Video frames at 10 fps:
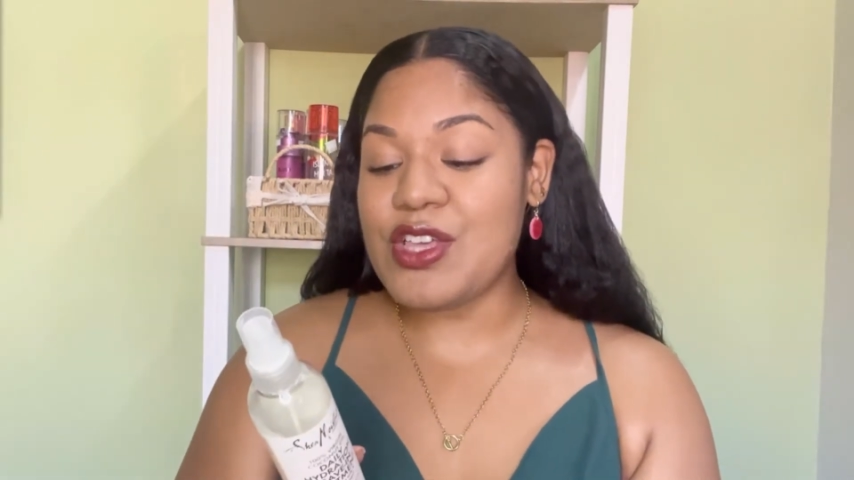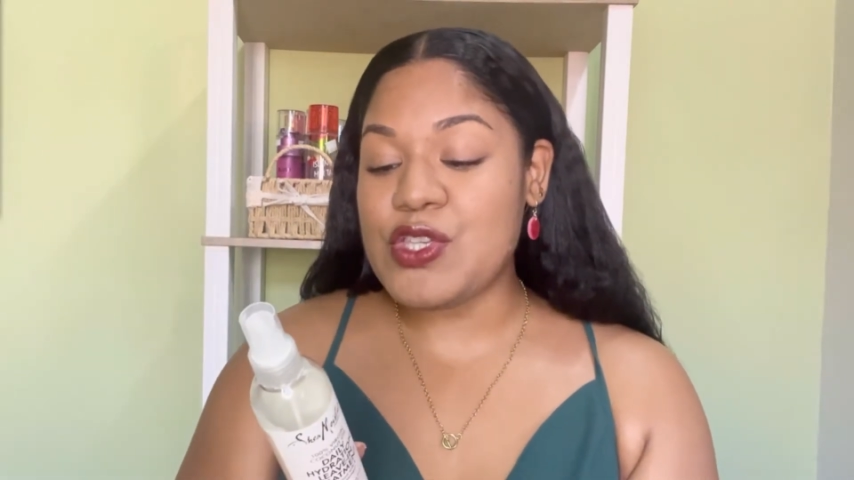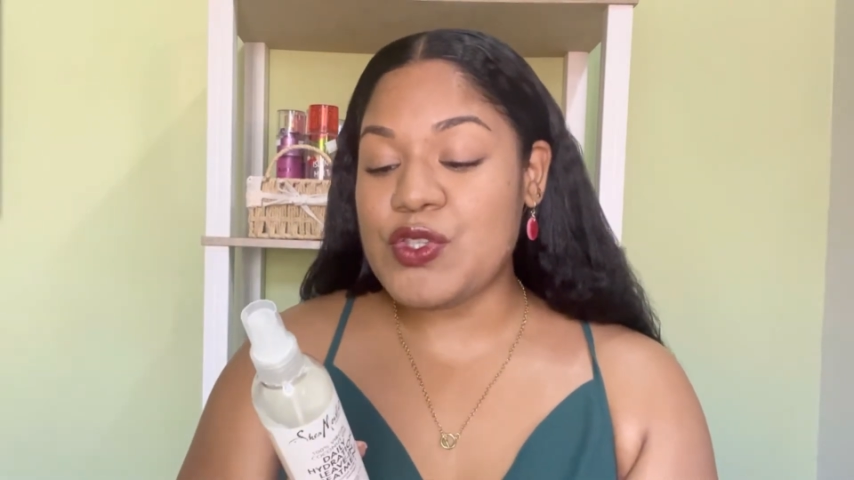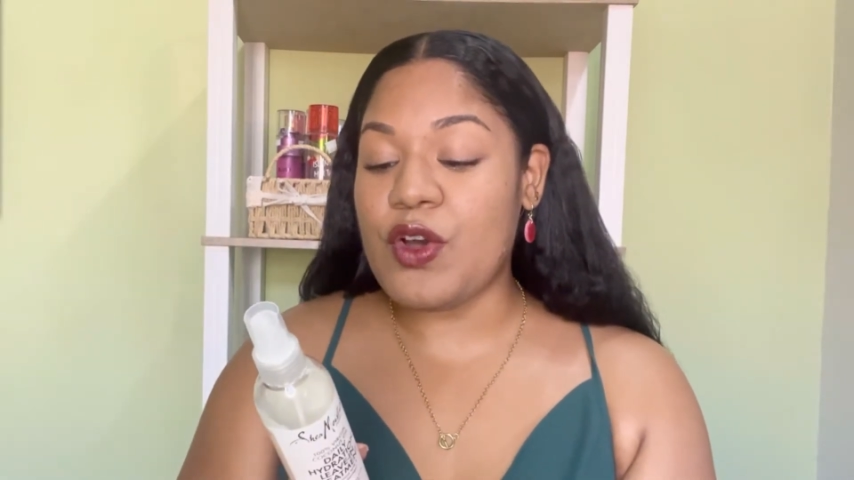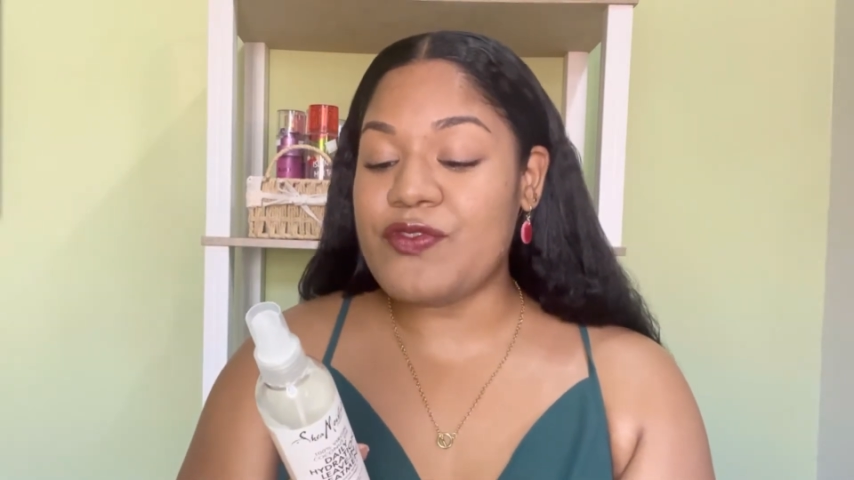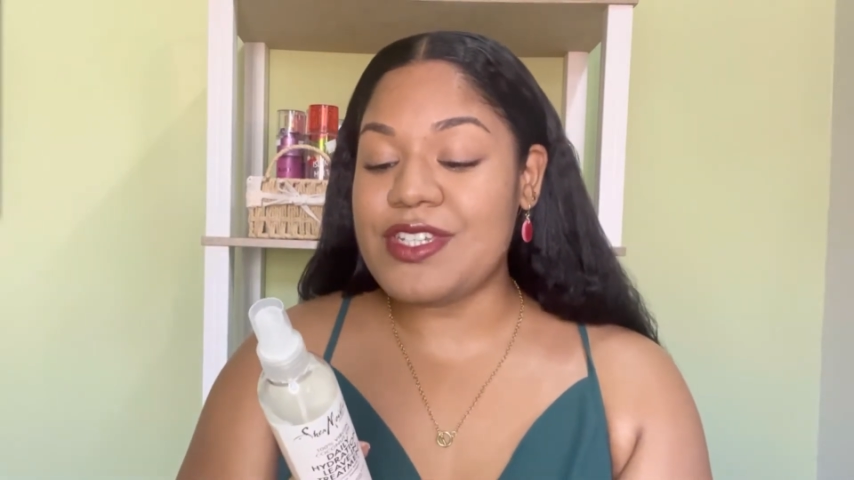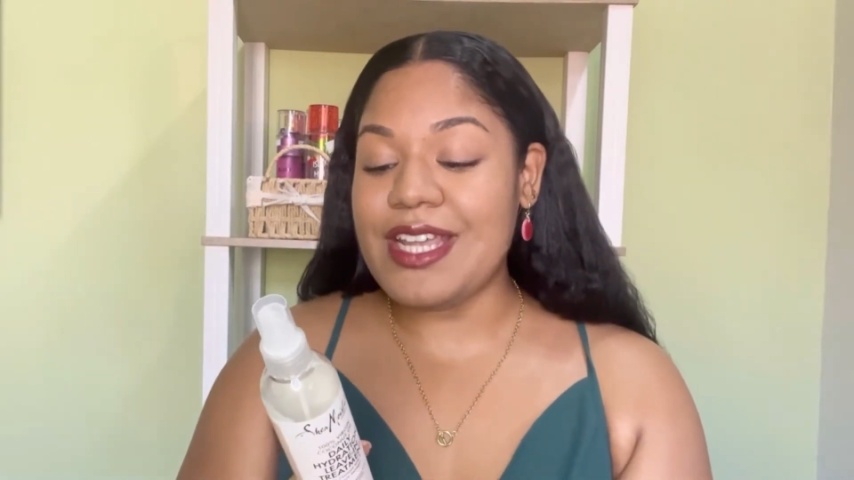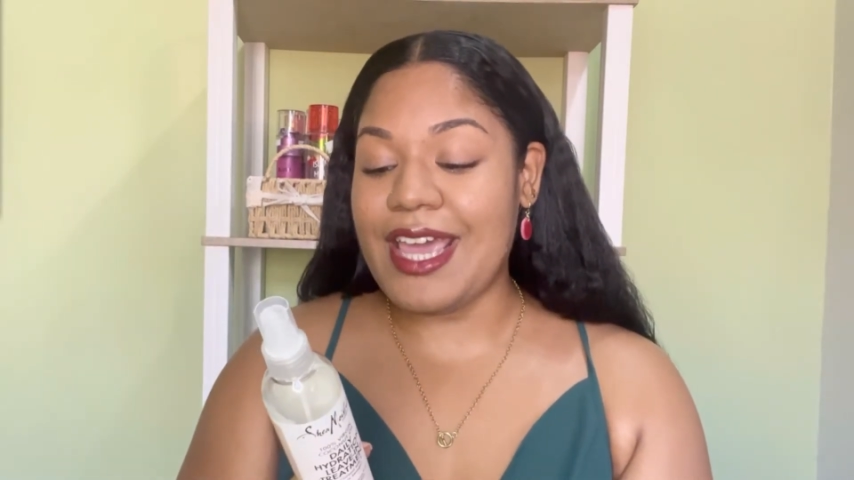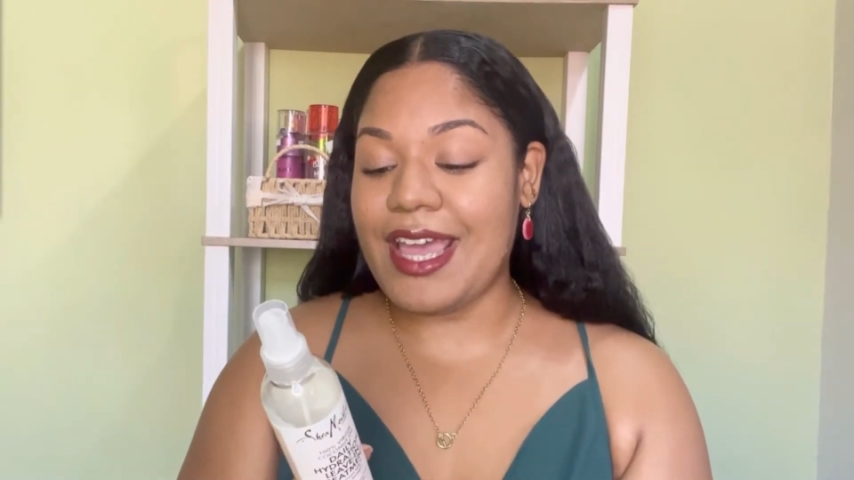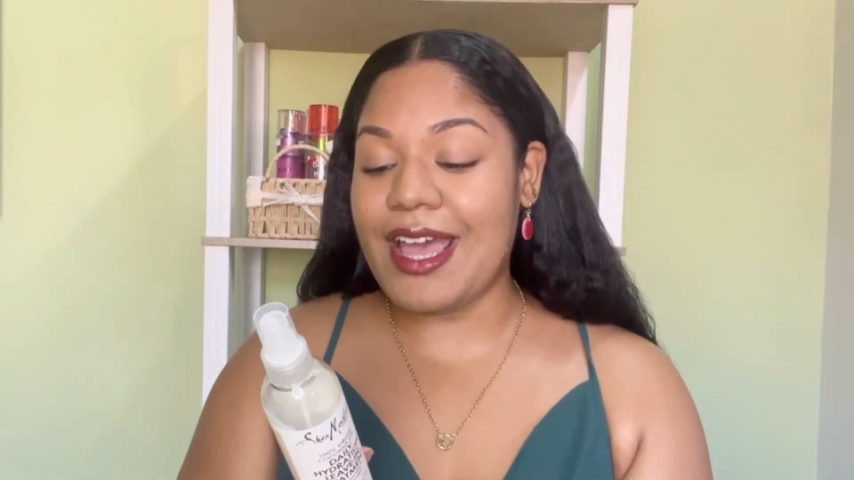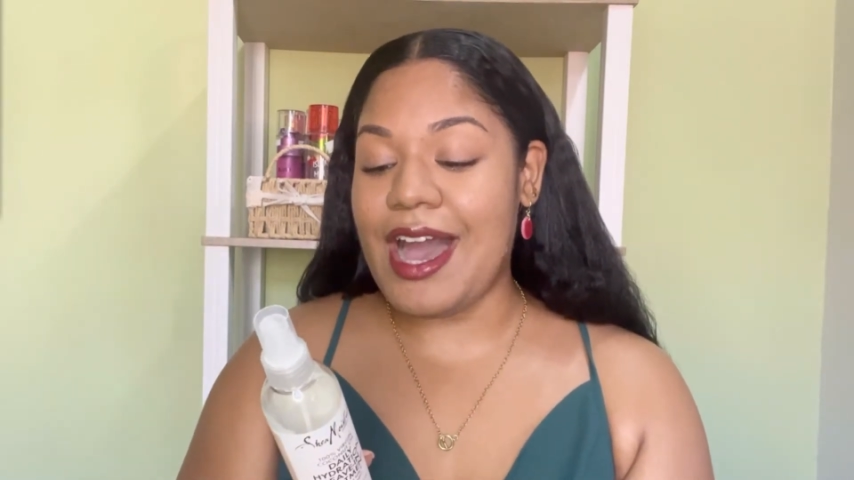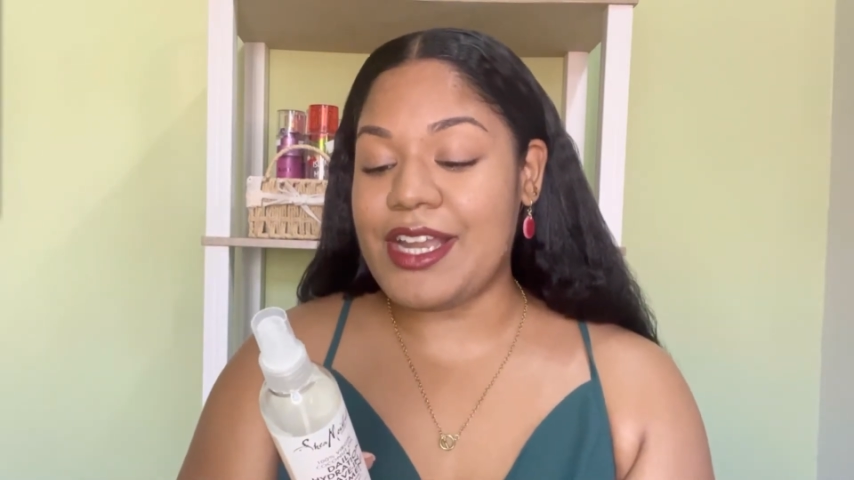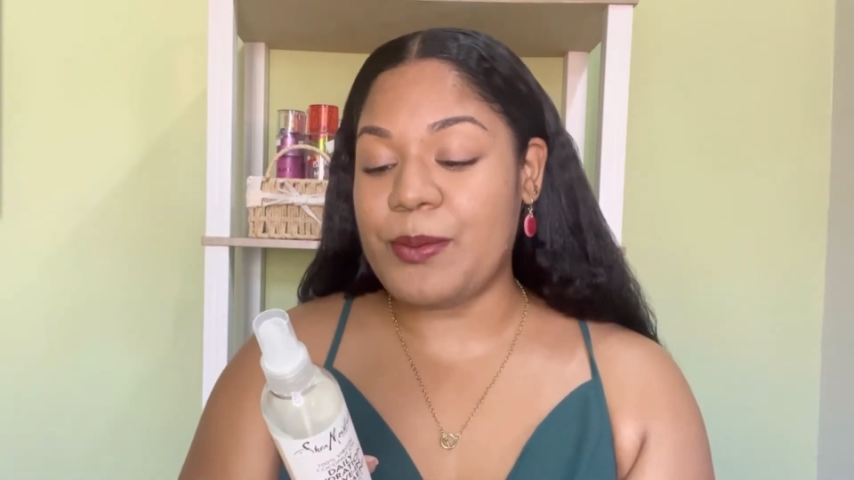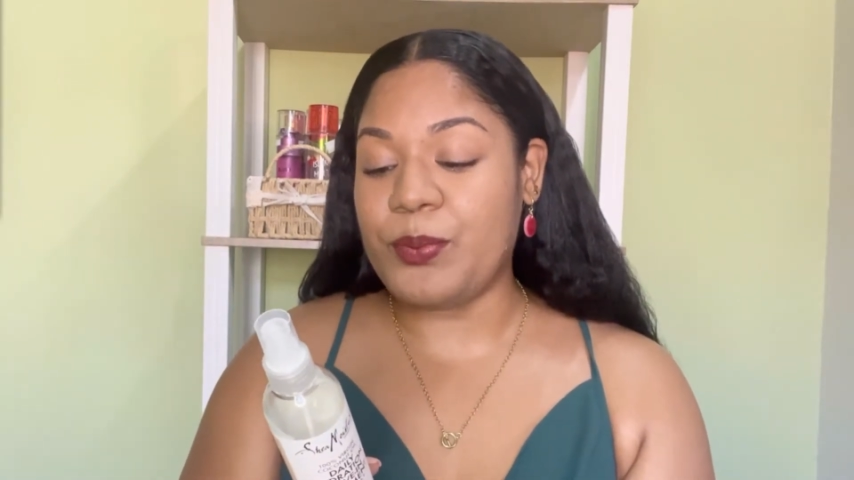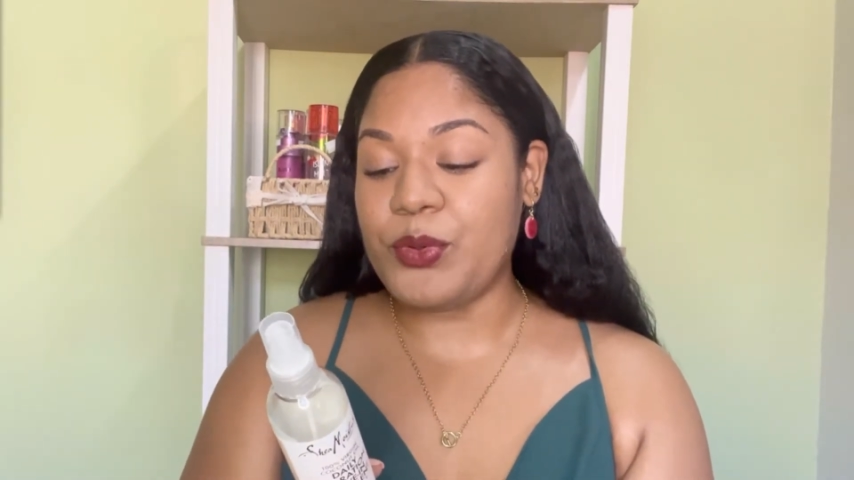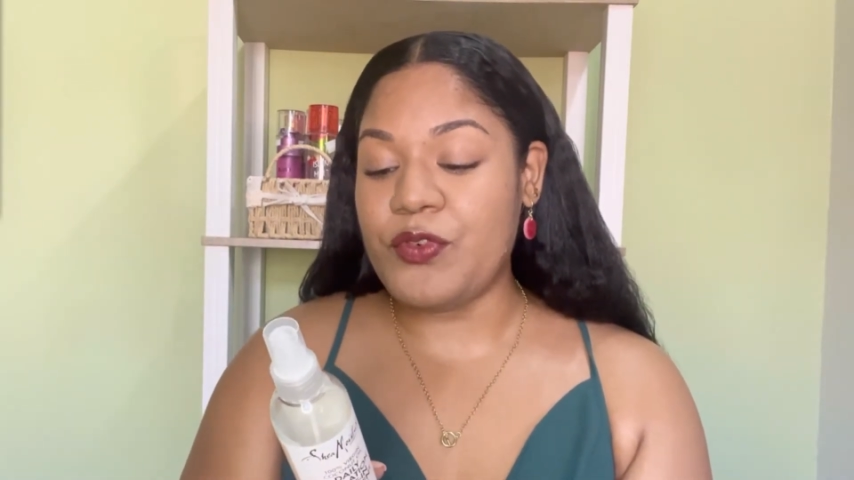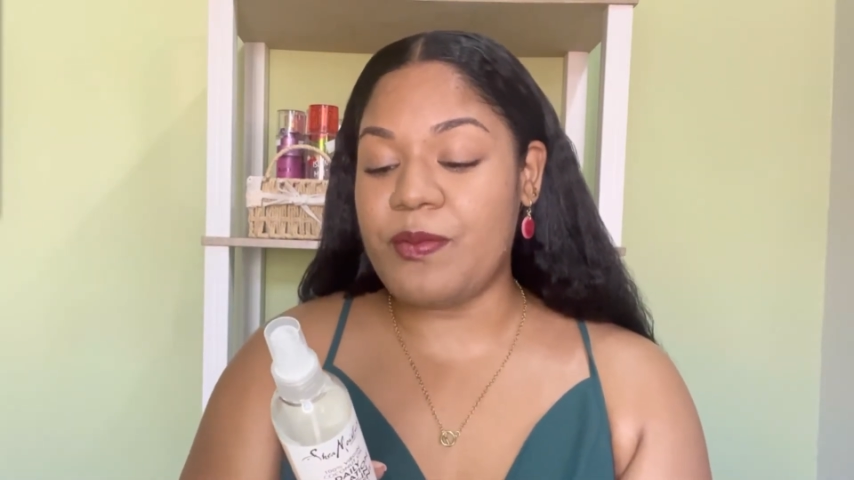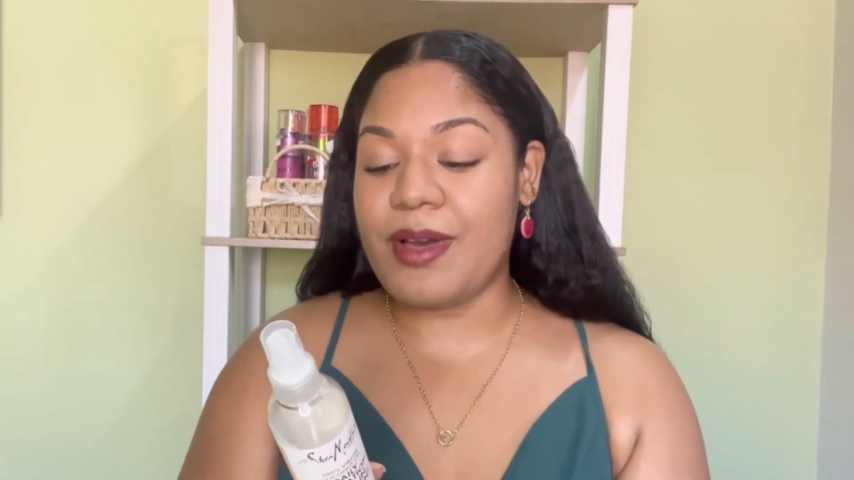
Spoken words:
soften hair and improve